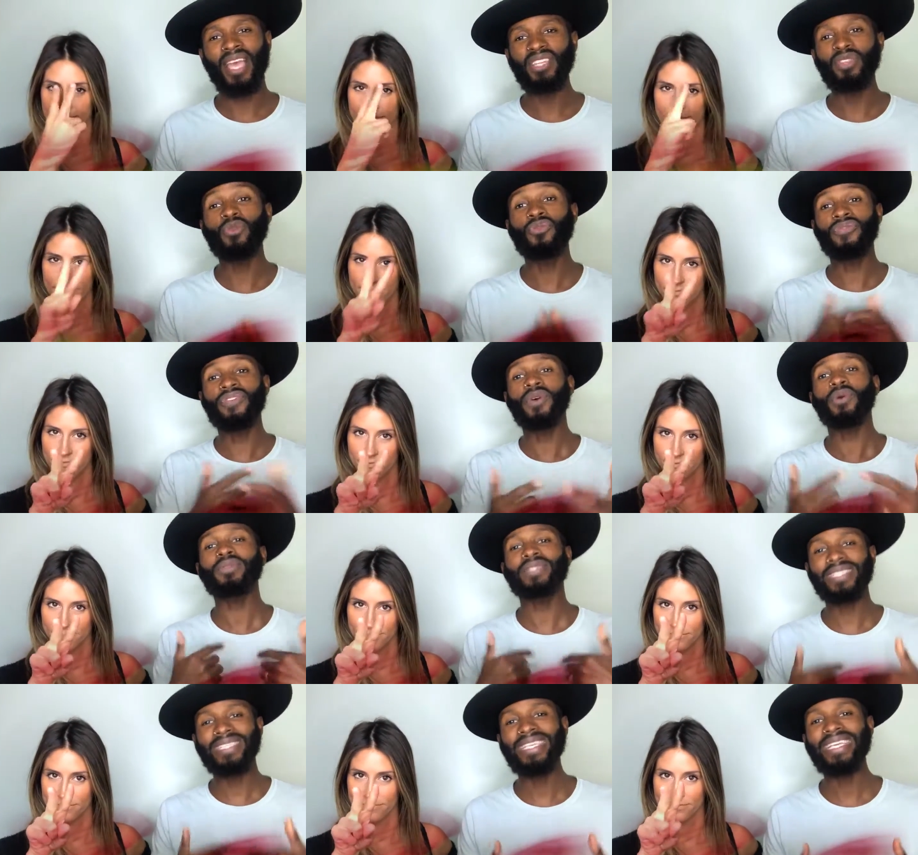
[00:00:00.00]
Speaker 1: And you
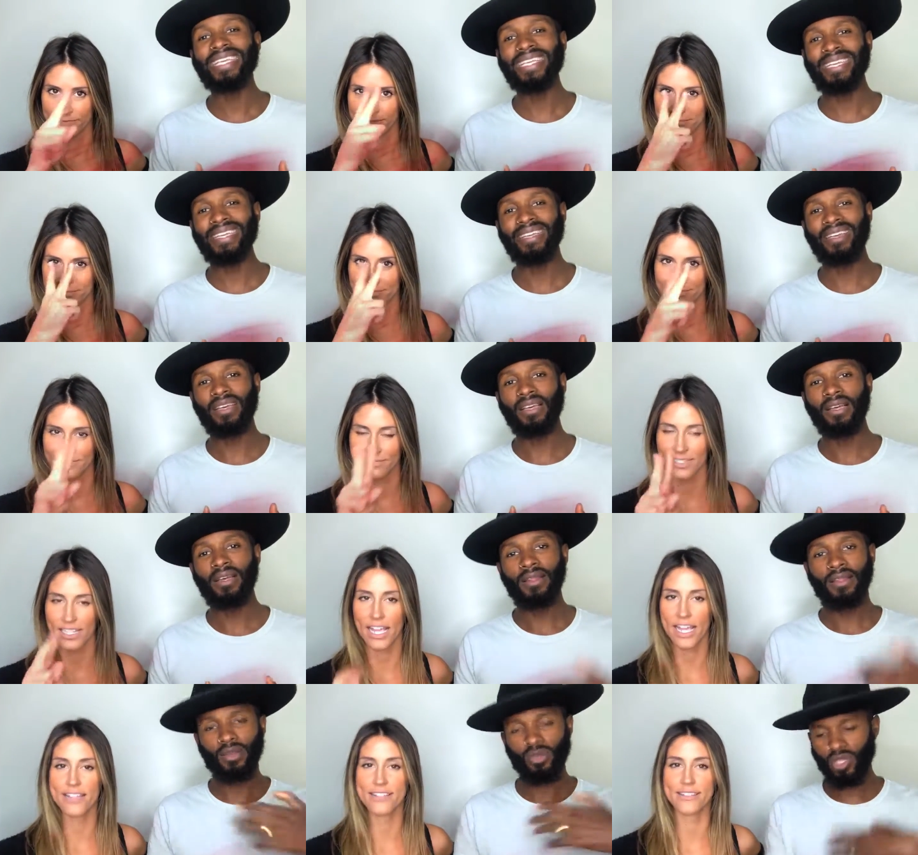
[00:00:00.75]
feel seen.
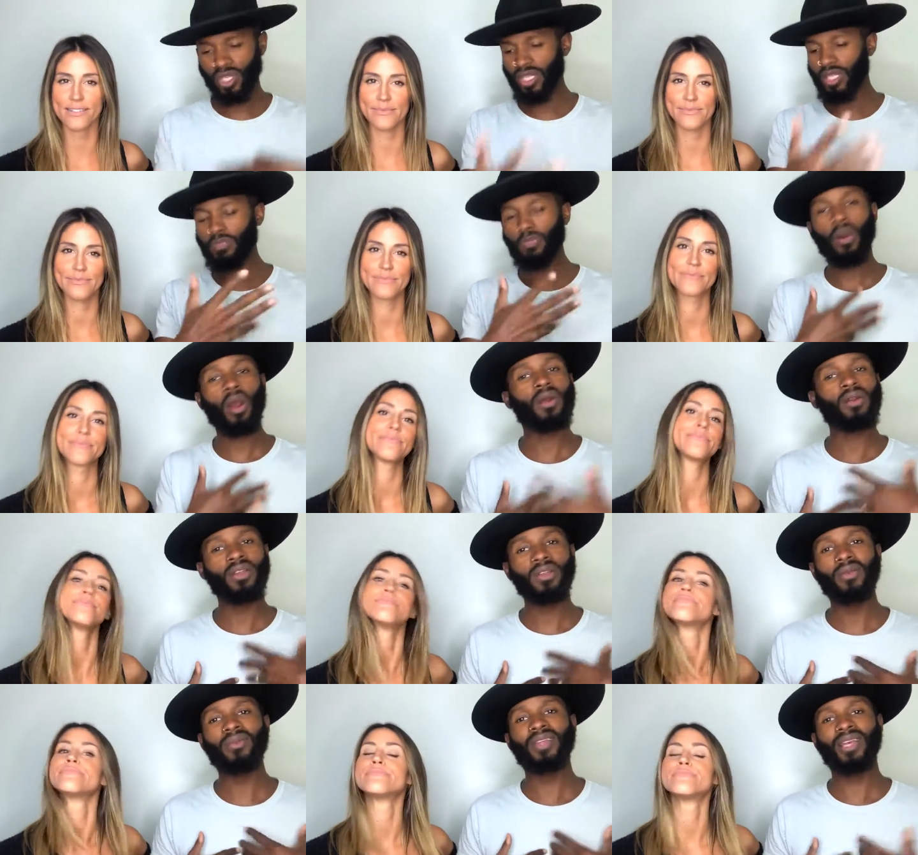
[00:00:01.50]
There's this
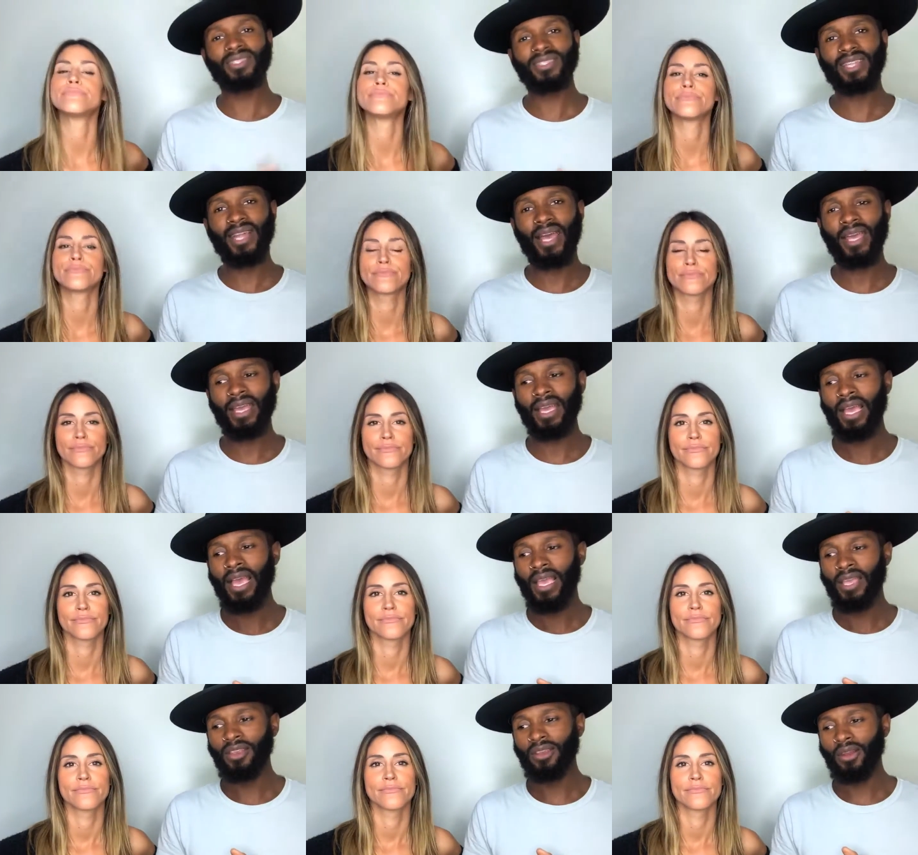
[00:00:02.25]
part of you that's
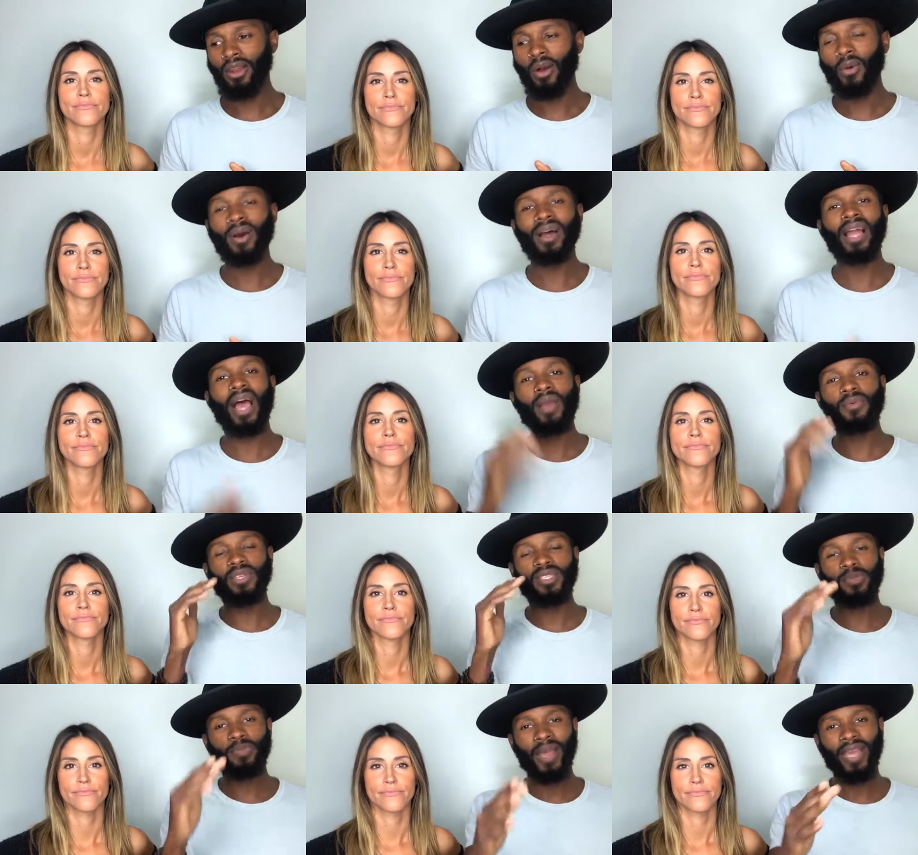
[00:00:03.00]
like, you know what?
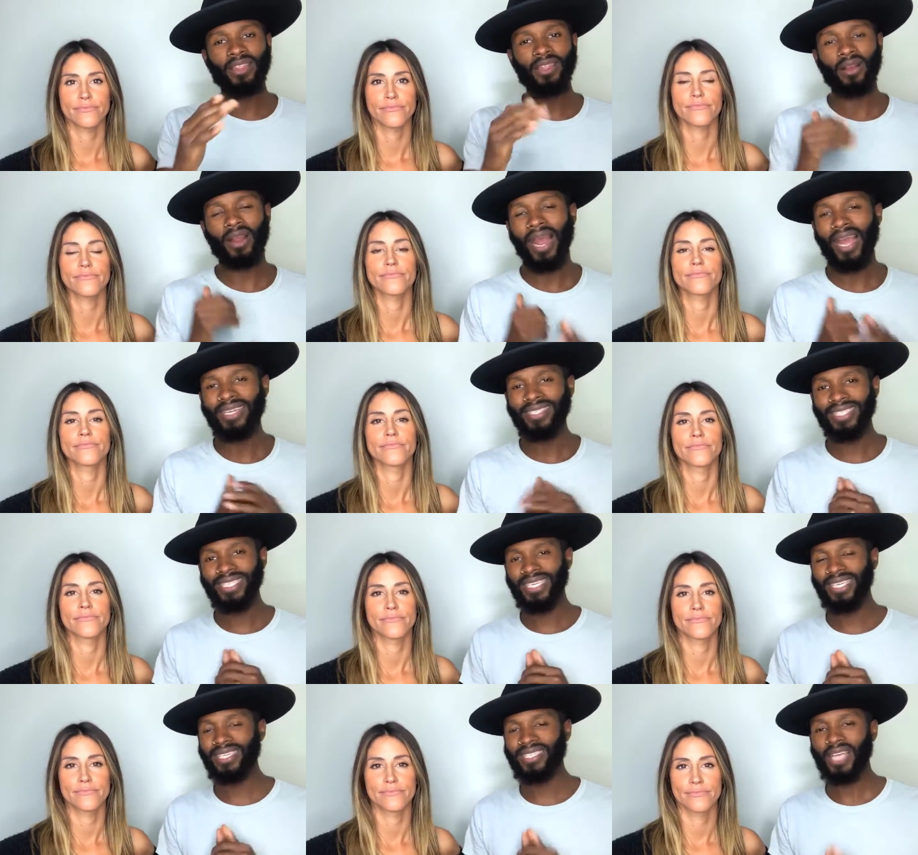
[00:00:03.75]
I respect their
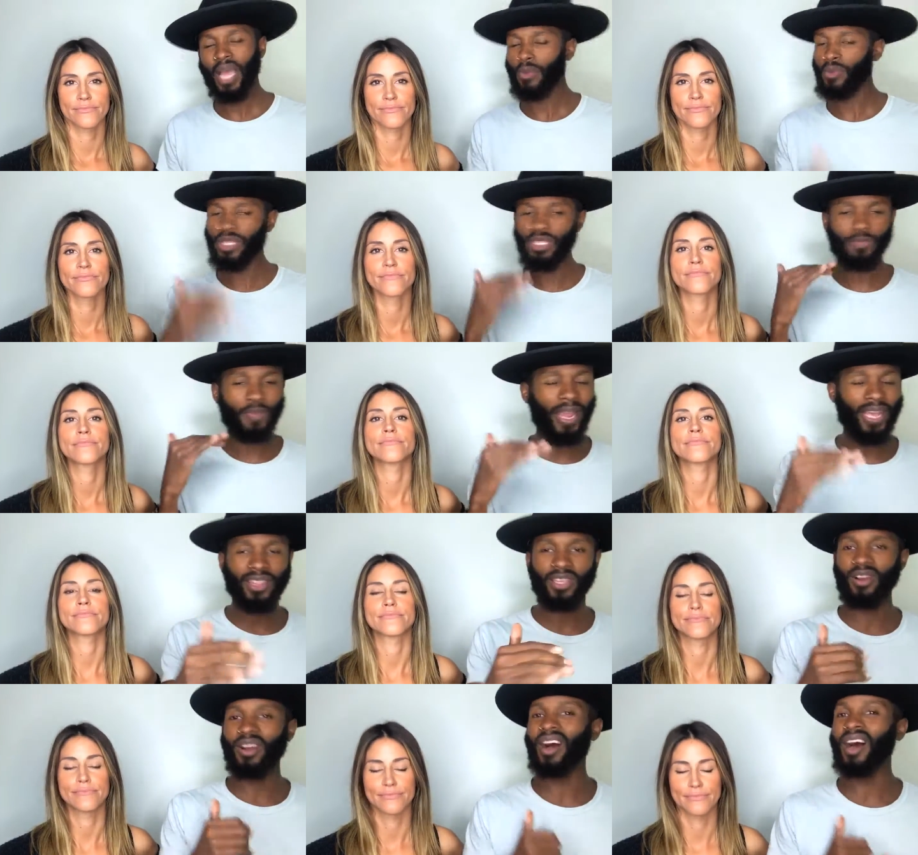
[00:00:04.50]
ideas. I
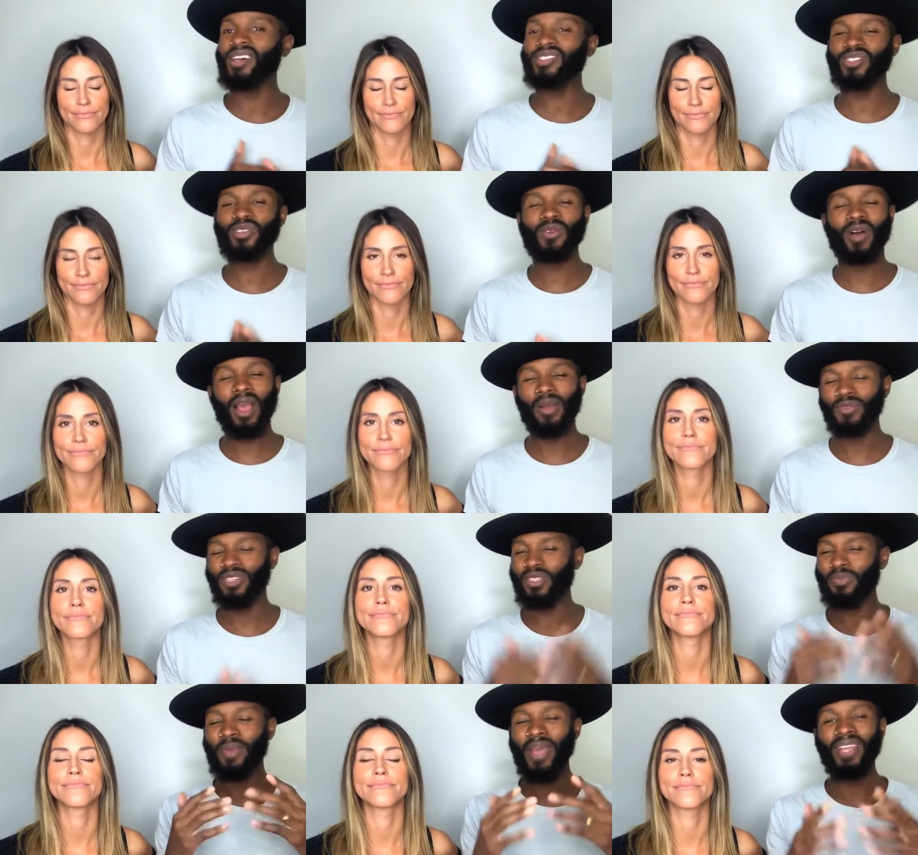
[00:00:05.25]
respect their hustle.
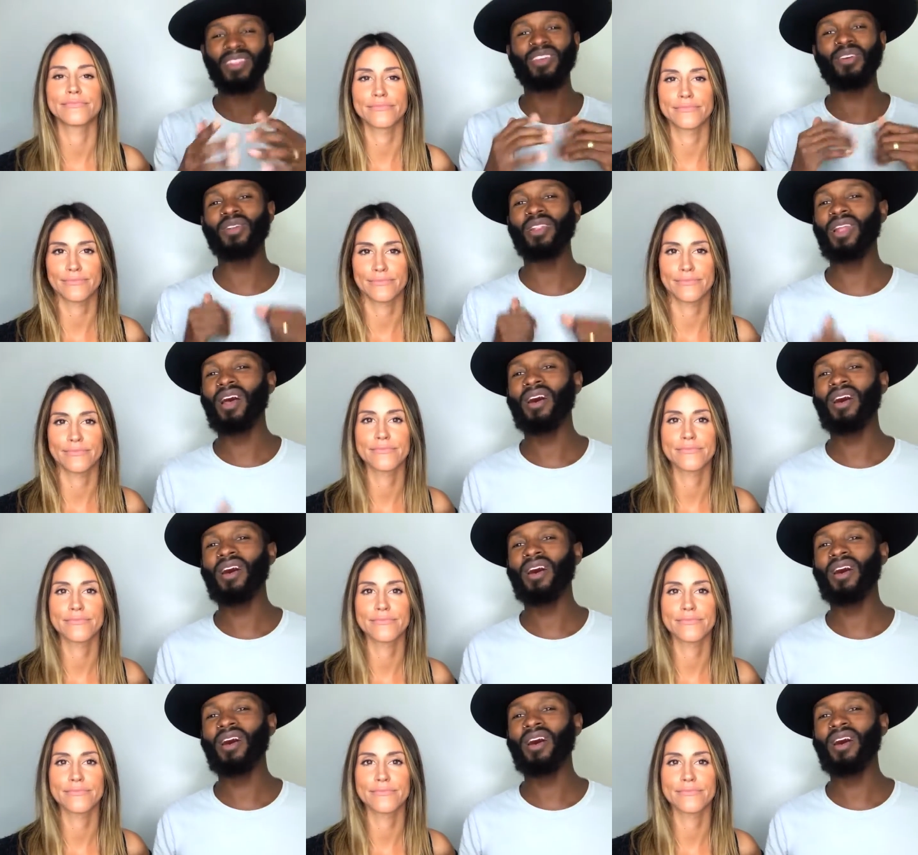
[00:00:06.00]
I respect their